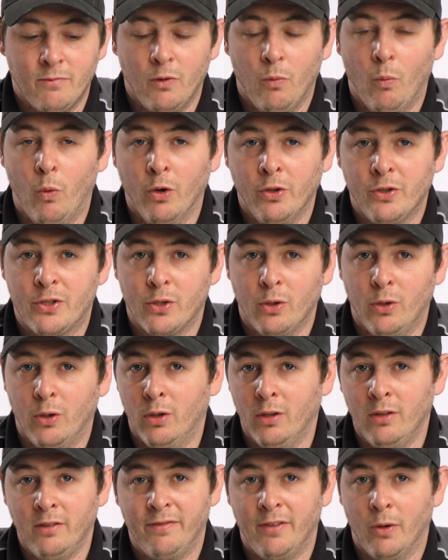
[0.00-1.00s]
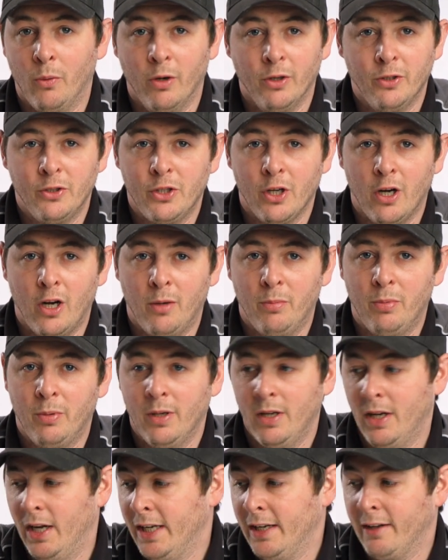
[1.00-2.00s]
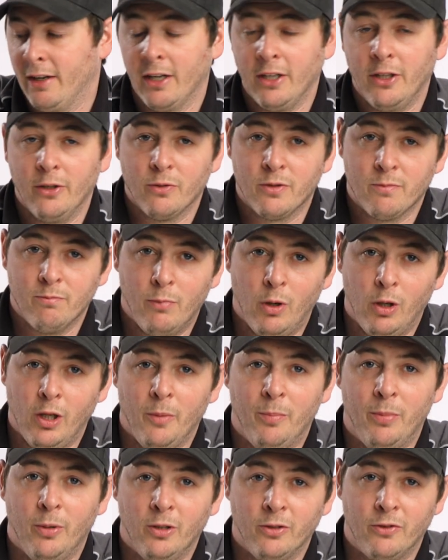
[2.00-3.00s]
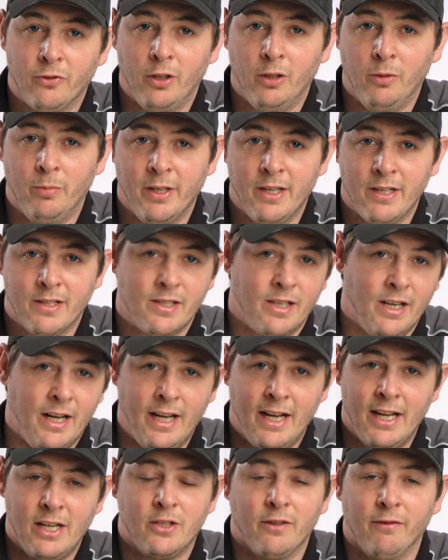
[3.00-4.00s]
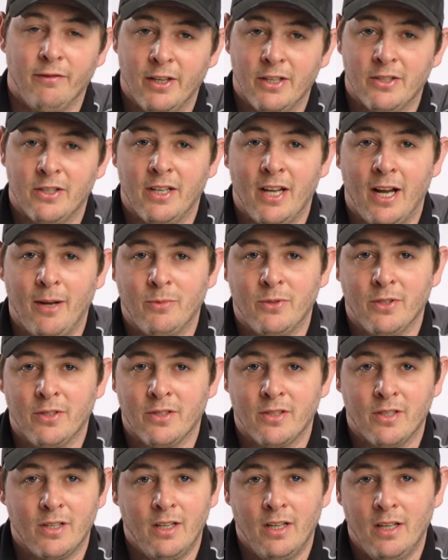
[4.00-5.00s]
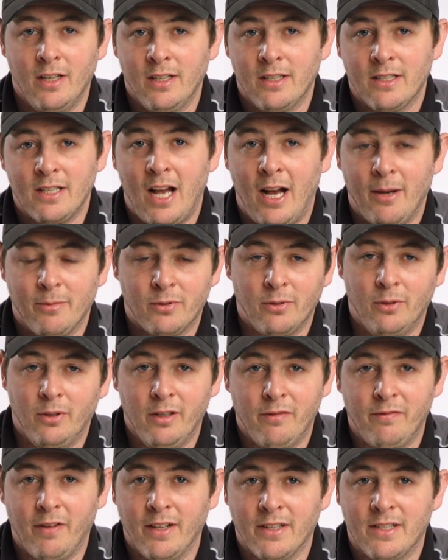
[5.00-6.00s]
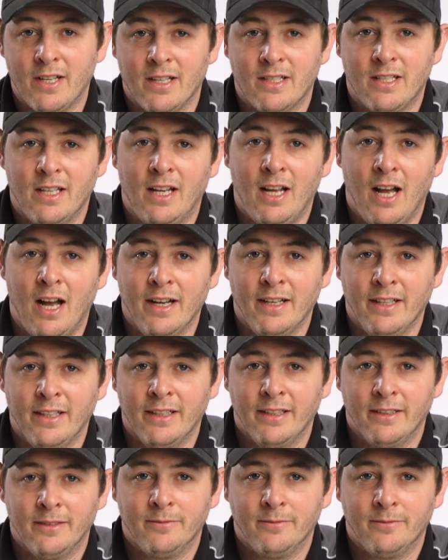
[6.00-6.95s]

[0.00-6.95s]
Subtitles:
One tool for one job, and you can use multiple drill bits in each of these adapters. It's absolutely fantastic idea.